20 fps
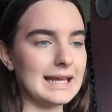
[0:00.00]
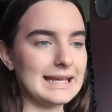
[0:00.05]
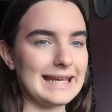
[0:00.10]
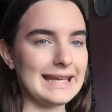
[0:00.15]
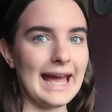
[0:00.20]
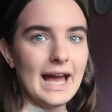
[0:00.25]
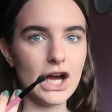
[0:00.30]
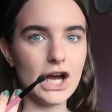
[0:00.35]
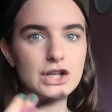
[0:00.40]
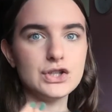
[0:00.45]

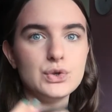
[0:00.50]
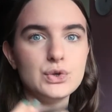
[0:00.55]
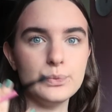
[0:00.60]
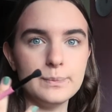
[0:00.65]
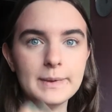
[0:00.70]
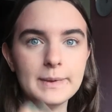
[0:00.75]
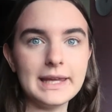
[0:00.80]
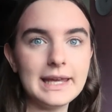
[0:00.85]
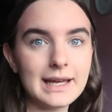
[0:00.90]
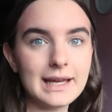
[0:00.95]
get her to
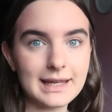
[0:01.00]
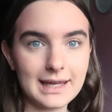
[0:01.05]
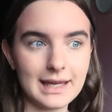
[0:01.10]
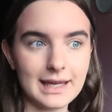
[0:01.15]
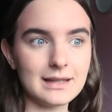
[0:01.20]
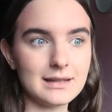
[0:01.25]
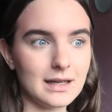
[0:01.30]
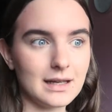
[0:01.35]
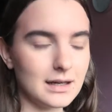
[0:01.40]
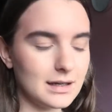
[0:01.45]
be a
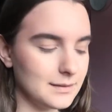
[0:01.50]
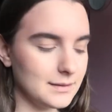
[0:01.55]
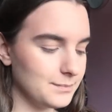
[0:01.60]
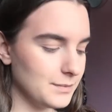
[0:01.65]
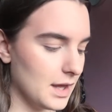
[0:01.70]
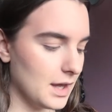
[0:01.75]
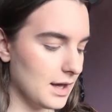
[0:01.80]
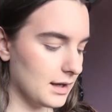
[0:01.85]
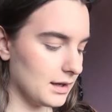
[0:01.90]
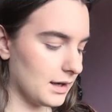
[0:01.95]
killer.
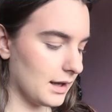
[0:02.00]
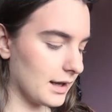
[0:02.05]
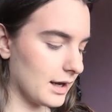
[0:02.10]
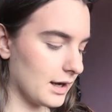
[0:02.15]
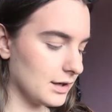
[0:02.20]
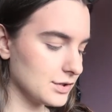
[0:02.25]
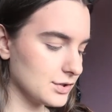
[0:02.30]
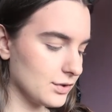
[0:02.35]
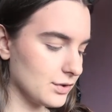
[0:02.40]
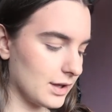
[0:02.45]
Like,
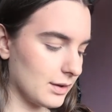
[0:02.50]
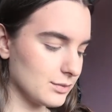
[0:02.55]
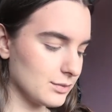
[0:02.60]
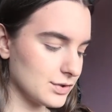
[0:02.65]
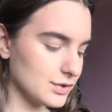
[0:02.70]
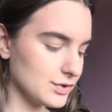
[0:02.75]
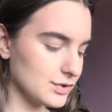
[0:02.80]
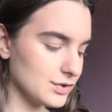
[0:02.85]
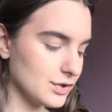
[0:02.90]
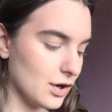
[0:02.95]
I just thought that
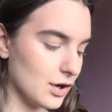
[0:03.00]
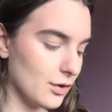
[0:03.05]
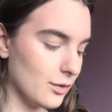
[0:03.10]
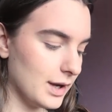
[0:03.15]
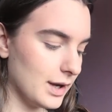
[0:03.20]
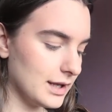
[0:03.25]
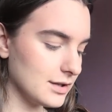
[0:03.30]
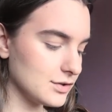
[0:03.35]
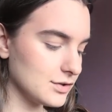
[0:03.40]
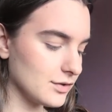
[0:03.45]
was so
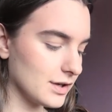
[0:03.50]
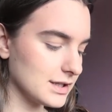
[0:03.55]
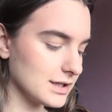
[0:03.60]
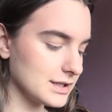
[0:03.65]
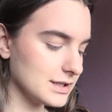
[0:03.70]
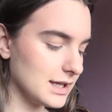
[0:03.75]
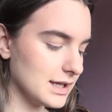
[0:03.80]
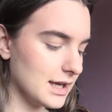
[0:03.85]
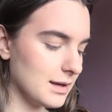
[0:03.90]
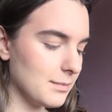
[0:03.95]

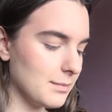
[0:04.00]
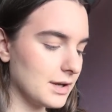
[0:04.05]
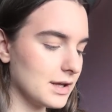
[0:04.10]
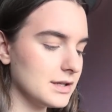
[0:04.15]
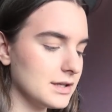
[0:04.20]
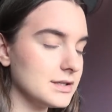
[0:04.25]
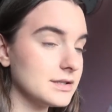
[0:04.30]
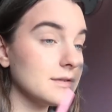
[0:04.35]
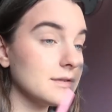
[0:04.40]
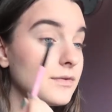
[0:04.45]
interesting,
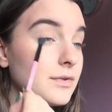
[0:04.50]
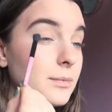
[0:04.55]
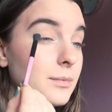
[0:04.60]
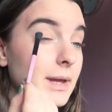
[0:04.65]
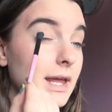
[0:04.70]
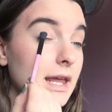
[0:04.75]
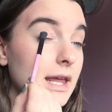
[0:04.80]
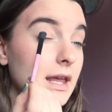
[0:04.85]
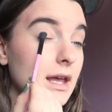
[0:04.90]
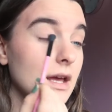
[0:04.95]
because for
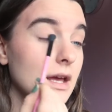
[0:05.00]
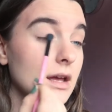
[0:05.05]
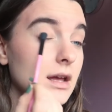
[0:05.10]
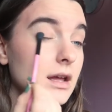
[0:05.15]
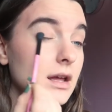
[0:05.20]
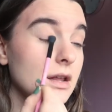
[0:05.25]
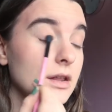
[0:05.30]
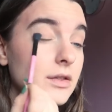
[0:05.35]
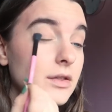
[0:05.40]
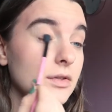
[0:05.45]
me
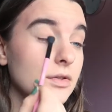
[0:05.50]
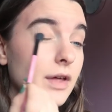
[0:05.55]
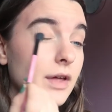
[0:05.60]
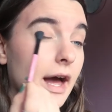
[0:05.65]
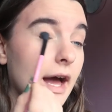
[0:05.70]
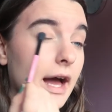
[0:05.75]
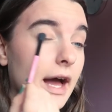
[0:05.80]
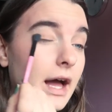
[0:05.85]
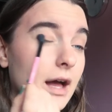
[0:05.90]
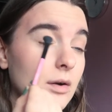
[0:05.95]

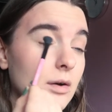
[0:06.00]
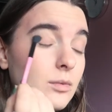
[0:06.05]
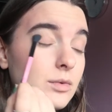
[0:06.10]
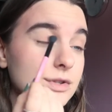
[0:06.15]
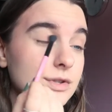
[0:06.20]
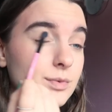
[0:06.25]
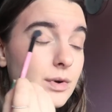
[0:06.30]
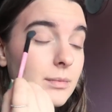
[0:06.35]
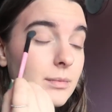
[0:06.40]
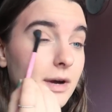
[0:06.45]
that
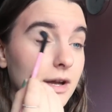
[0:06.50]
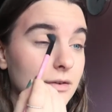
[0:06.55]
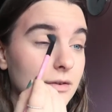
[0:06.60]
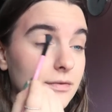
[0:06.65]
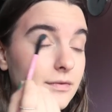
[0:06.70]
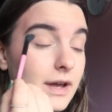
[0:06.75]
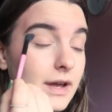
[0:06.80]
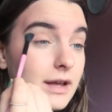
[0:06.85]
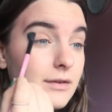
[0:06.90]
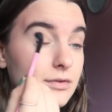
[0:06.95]
was one of my
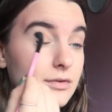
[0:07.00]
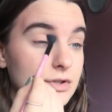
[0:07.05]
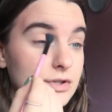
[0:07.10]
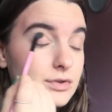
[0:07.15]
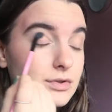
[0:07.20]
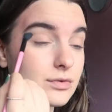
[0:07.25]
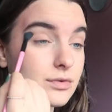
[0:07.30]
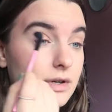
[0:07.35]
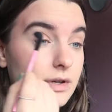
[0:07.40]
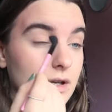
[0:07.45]
favorite
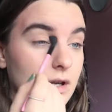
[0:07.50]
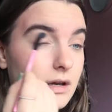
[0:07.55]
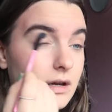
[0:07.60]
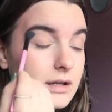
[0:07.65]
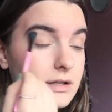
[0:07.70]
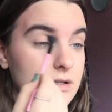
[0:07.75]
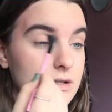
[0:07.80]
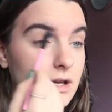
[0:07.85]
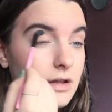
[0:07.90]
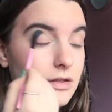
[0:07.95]

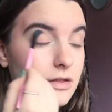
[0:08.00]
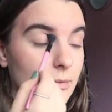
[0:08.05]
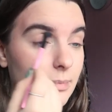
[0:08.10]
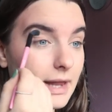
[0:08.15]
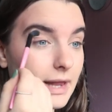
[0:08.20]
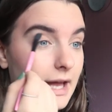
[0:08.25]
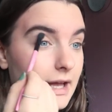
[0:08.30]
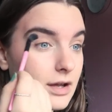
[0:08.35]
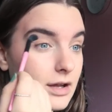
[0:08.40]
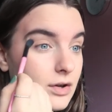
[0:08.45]
storylines. Like the
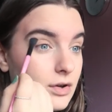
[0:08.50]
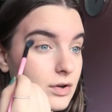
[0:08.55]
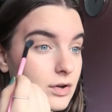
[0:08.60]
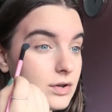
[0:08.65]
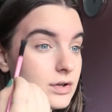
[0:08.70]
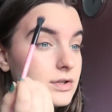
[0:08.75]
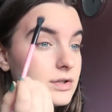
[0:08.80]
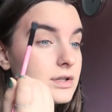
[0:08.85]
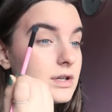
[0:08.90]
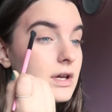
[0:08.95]
Black
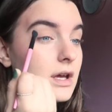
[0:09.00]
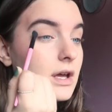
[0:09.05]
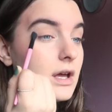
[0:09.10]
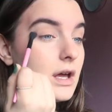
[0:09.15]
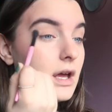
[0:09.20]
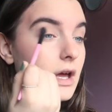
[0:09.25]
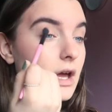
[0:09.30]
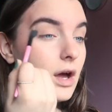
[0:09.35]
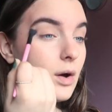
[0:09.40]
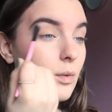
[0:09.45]
Hood
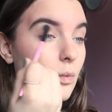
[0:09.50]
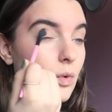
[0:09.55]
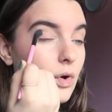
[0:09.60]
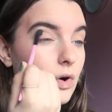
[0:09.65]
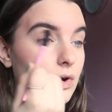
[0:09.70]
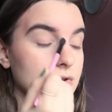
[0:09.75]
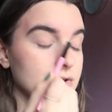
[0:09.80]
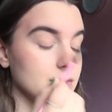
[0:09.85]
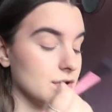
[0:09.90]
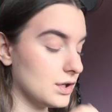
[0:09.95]

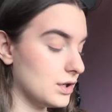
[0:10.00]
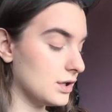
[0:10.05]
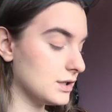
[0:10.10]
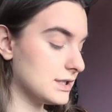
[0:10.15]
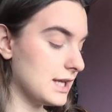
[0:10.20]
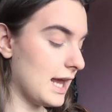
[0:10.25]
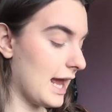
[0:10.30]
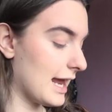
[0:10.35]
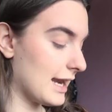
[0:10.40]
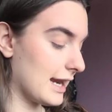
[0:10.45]
was
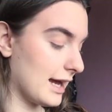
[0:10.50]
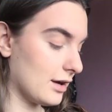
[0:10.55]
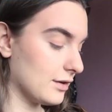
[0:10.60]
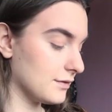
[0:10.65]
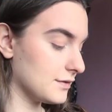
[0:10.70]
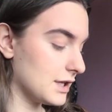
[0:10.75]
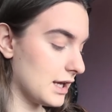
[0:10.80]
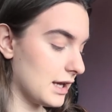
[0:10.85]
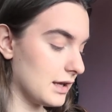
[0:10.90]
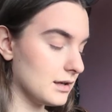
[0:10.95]
10 out
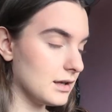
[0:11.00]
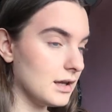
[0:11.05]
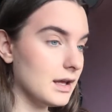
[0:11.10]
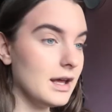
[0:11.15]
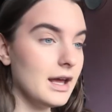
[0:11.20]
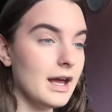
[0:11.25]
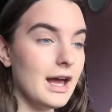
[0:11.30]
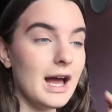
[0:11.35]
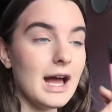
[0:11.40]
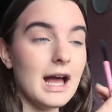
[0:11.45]
of 10.
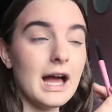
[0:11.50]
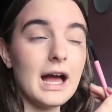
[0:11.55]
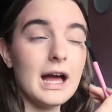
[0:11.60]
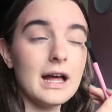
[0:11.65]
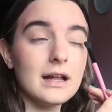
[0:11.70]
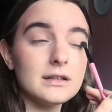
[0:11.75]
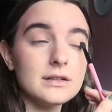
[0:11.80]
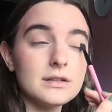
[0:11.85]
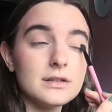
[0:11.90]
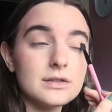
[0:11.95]

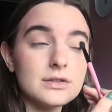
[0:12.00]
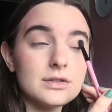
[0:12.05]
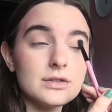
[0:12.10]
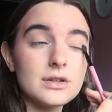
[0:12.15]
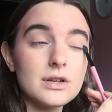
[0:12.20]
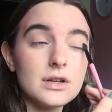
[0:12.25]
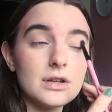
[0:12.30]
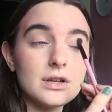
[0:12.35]
And